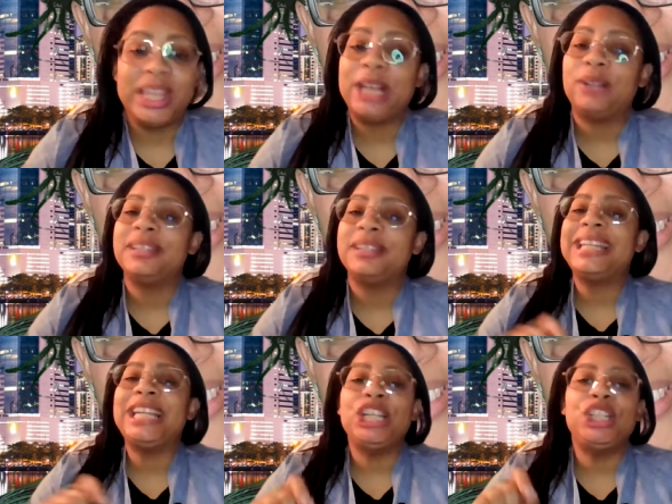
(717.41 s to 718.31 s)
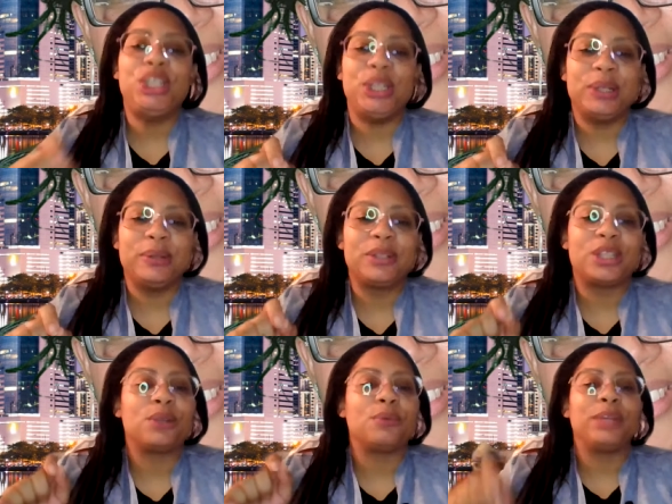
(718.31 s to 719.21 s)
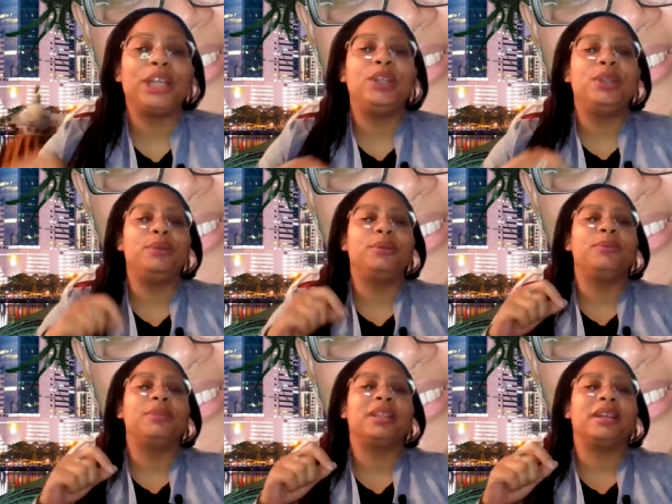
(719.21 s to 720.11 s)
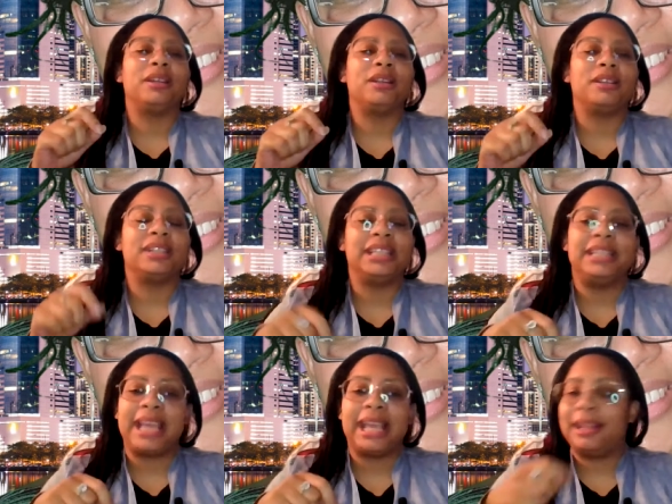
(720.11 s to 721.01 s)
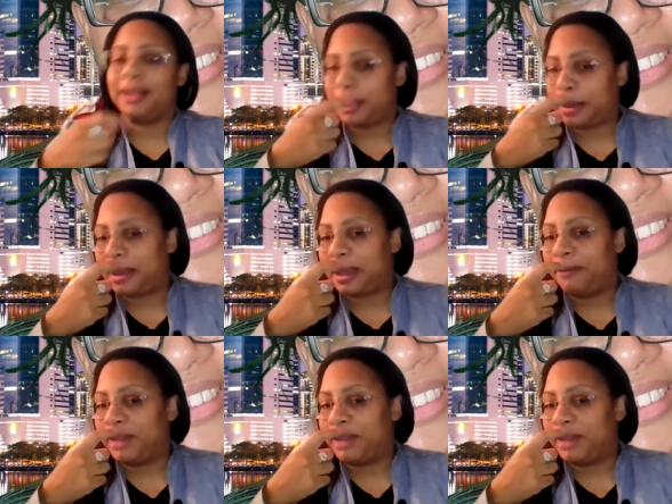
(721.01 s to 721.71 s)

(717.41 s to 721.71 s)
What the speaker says: They don't need you to renew the date of